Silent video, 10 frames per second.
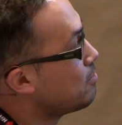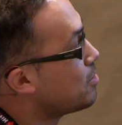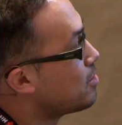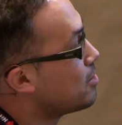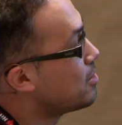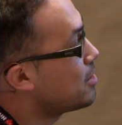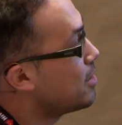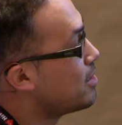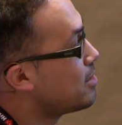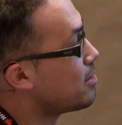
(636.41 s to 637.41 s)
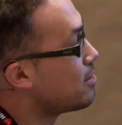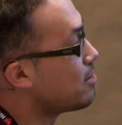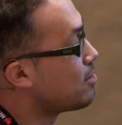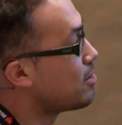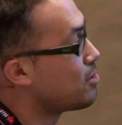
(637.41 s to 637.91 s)
which in this case
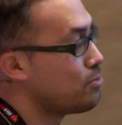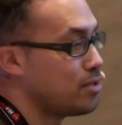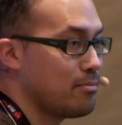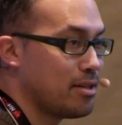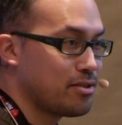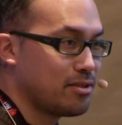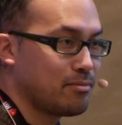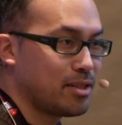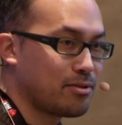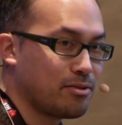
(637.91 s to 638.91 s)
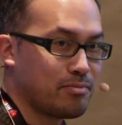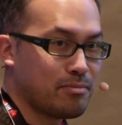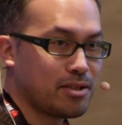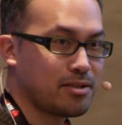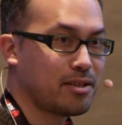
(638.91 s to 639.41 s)
it's just 2-dimensional, but it could be
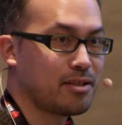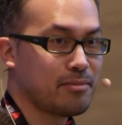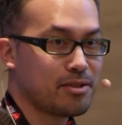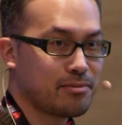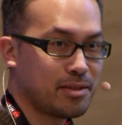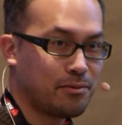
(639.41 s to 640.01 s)
much higher dimensional.